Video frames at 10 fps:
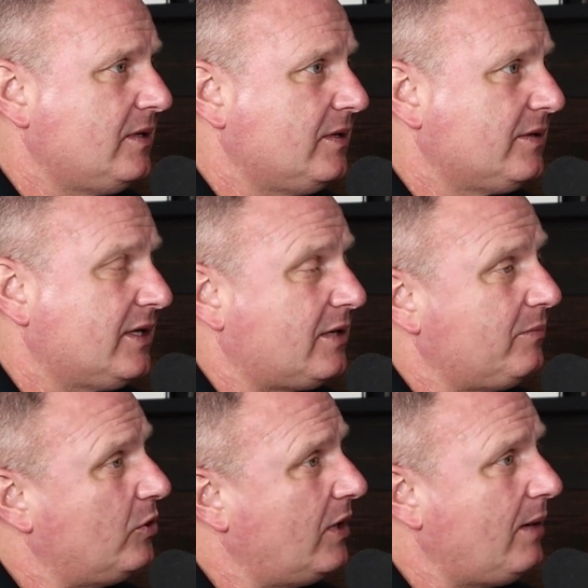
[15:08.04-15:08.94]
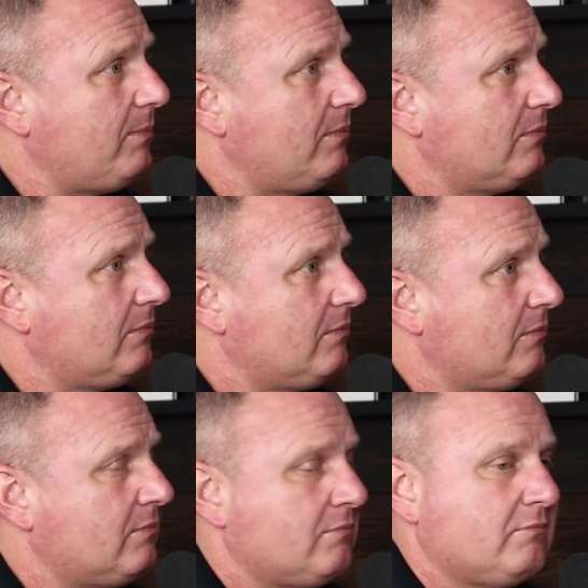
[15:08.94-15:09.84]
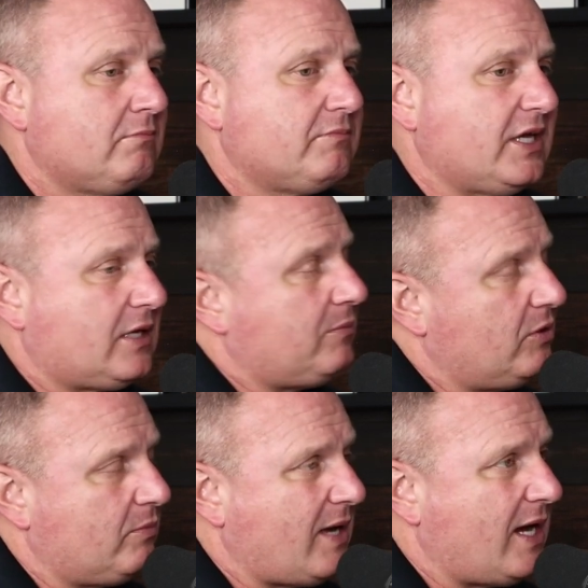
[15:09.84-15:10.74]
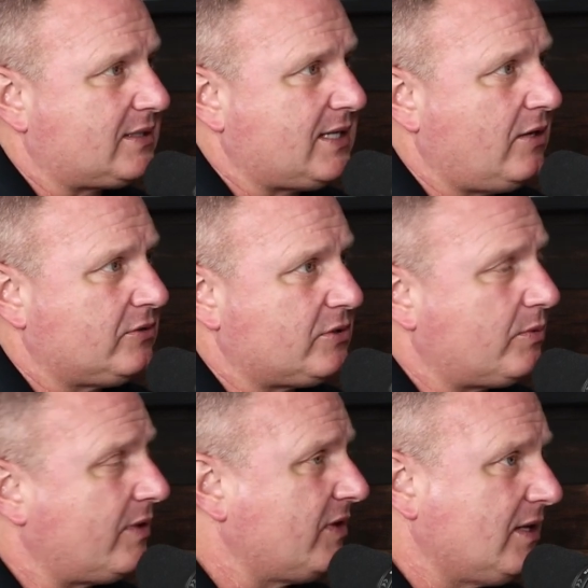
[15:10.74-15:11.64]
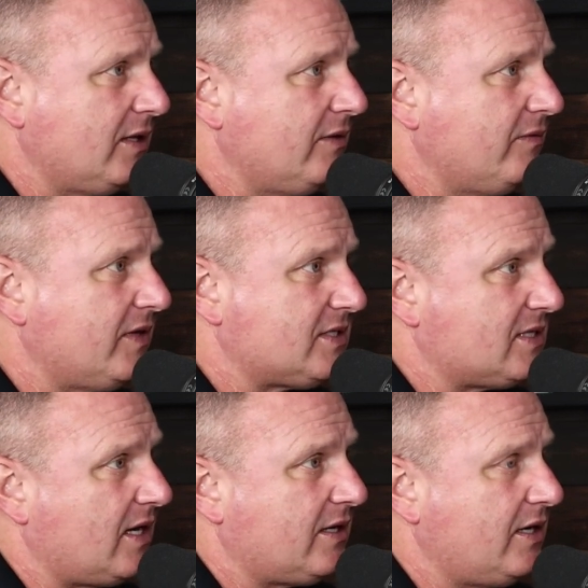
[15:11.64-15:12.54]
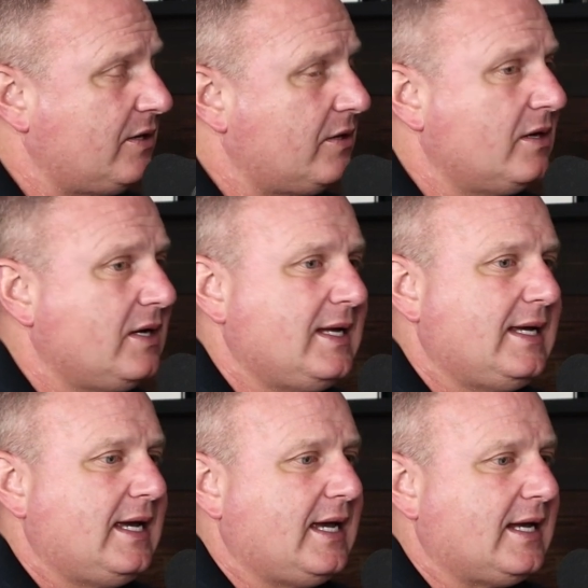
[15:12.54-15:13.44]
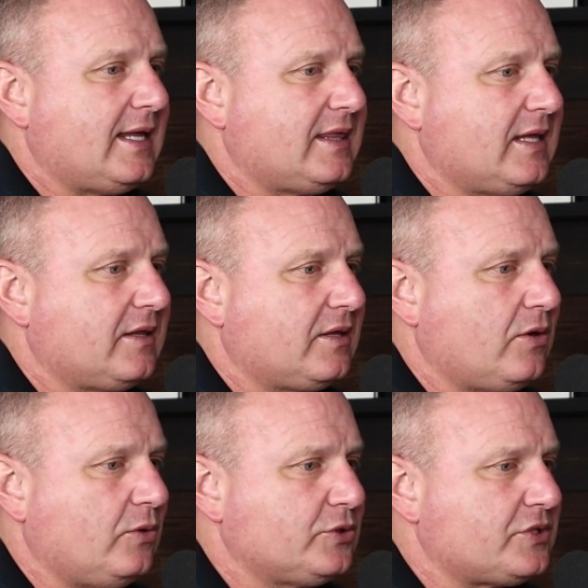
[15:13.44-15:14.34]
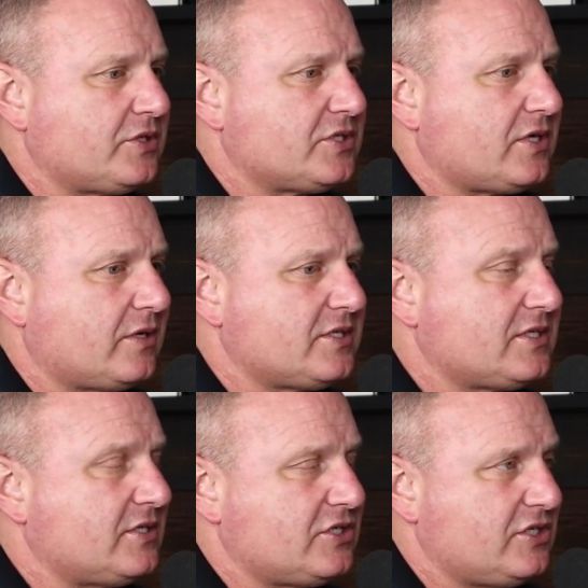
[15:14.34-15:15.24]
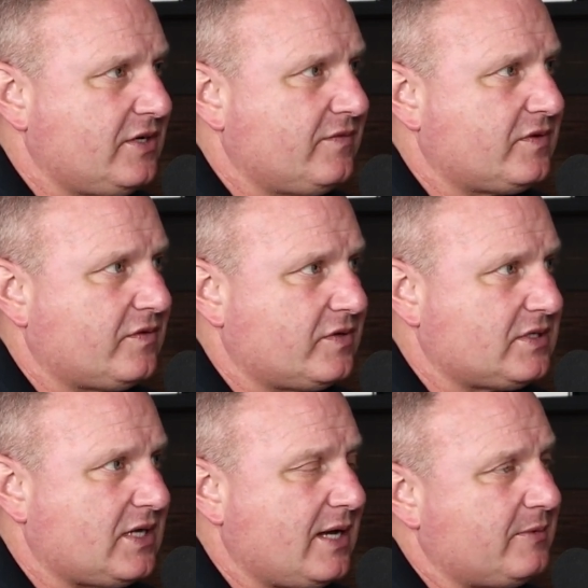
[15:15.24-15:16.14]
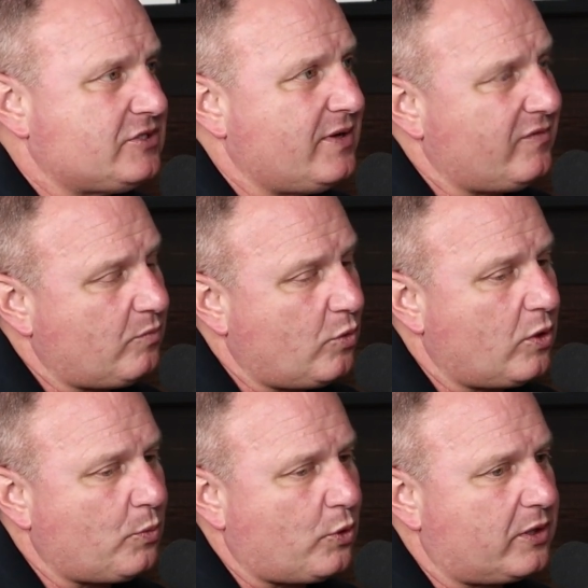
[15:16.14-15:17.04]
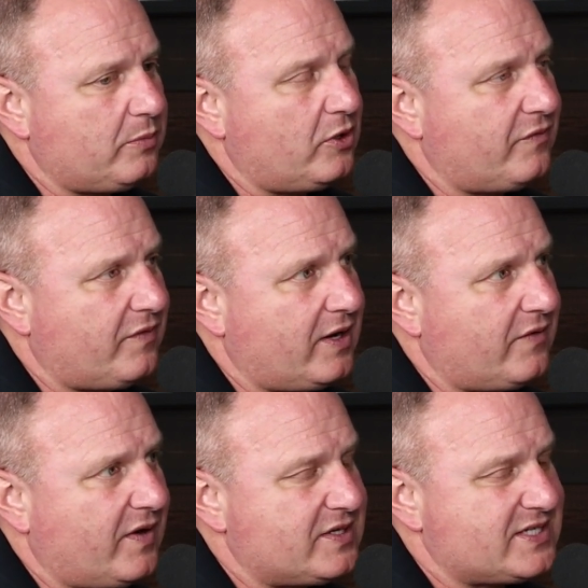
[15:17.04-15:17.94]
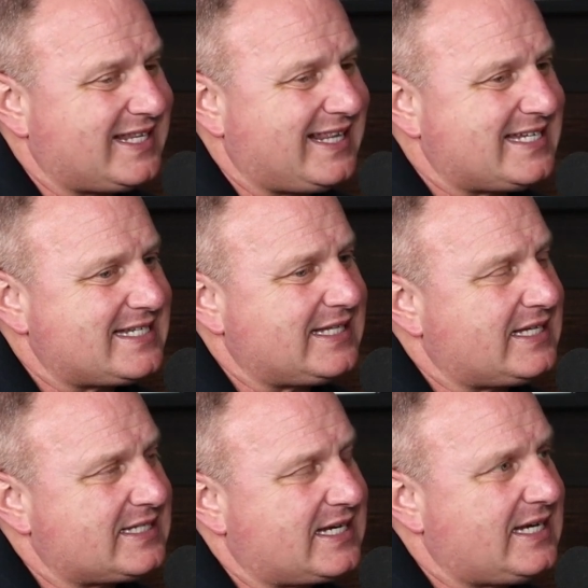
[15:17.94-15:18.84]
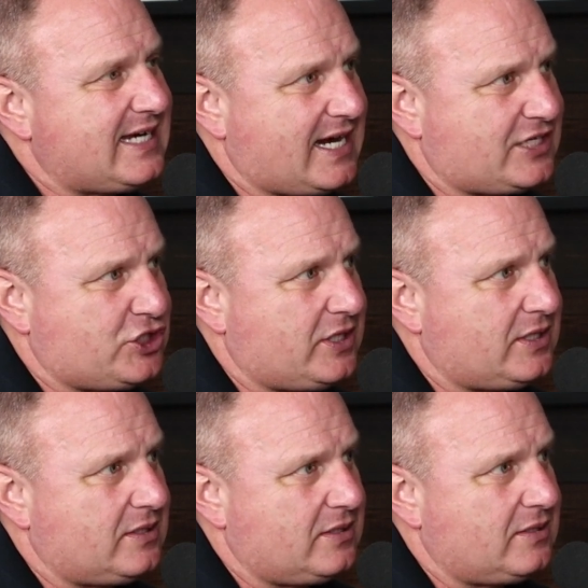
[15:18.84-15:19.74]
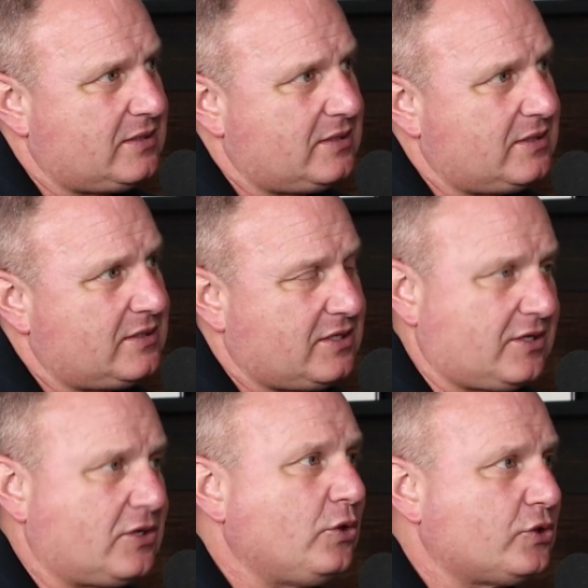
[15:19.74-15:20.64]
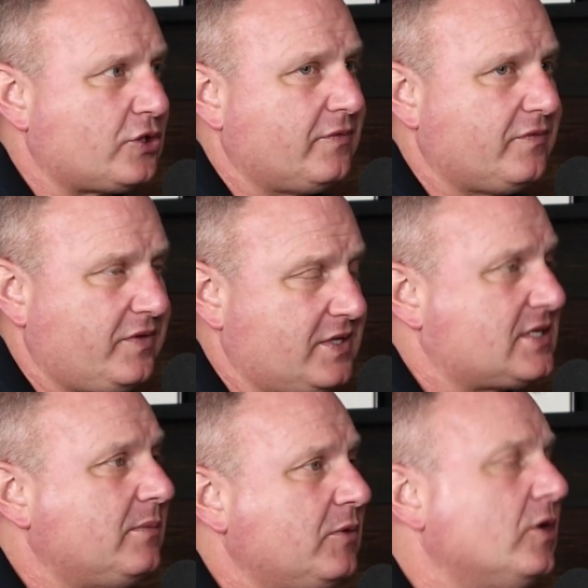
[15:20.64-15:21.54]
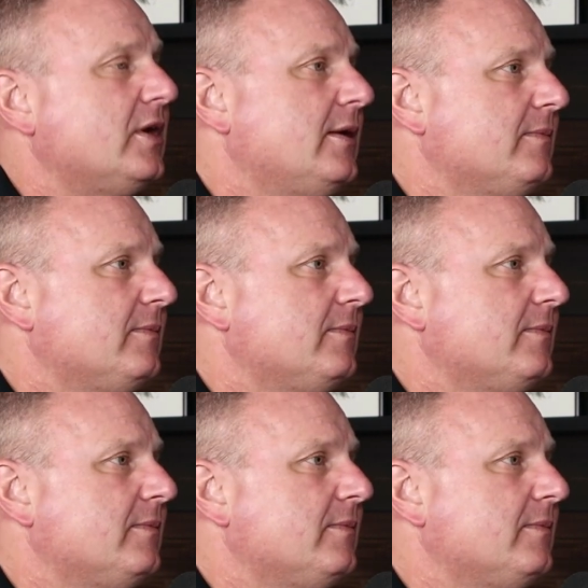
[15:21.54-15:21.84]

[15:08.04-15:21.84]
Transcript: They commute up, they commute back down to wherever they live that's not here. And I think the culture starts to shift over time as you have more and more commuter firefighters and less connection to the culture of this community.